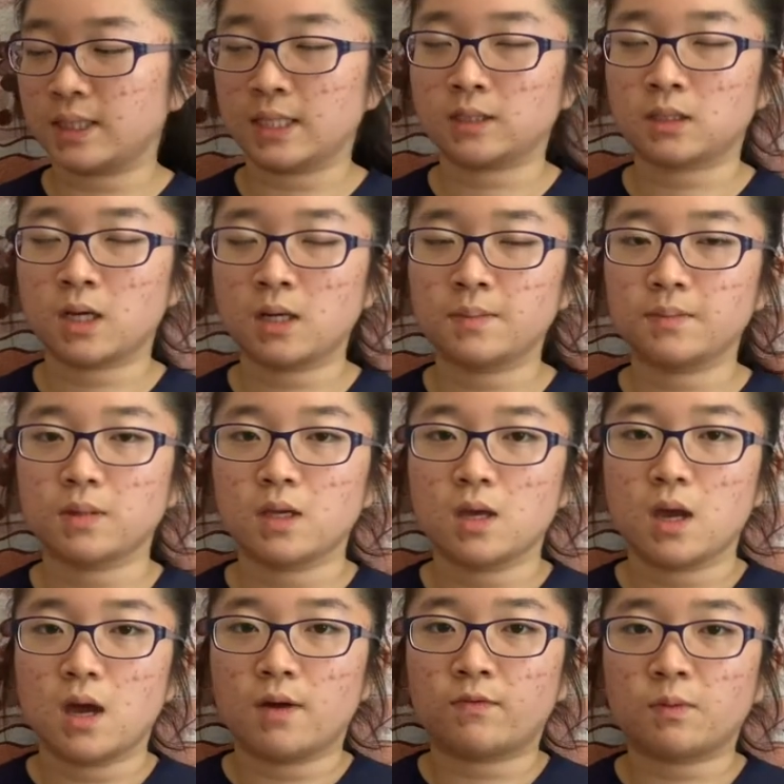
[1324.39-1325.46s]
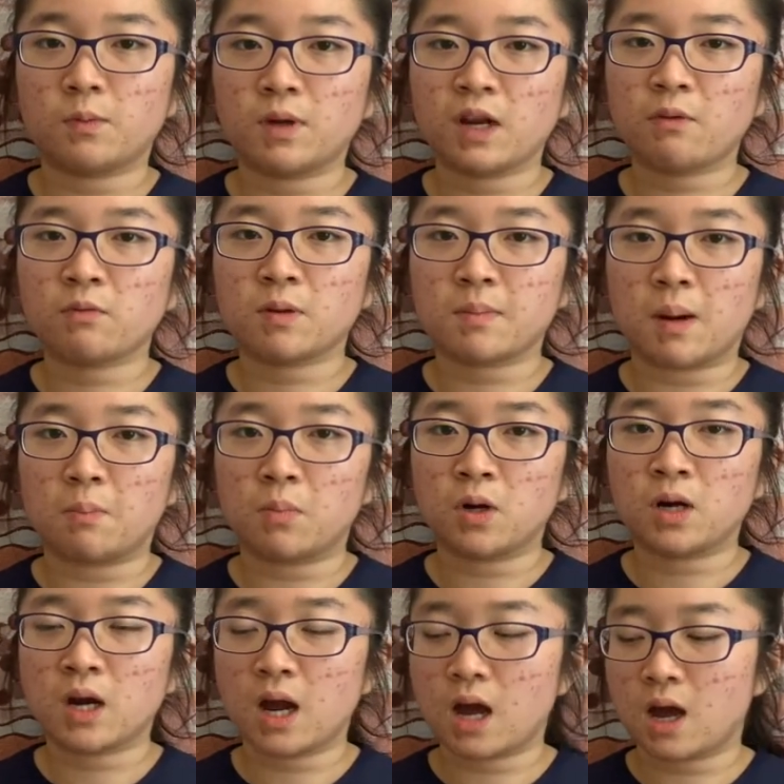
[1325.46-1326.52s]
on. From what I
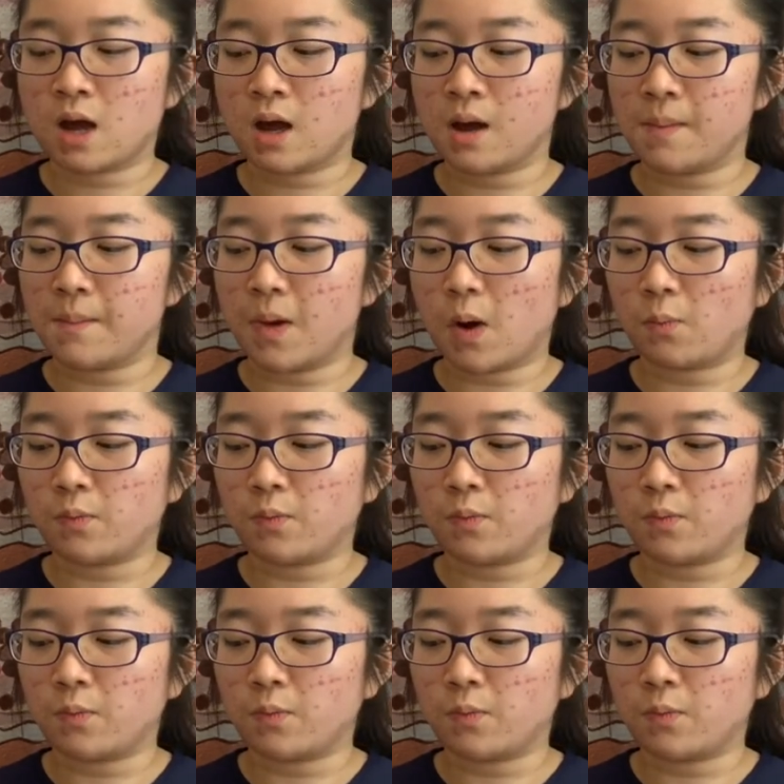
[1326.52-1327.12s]
remember,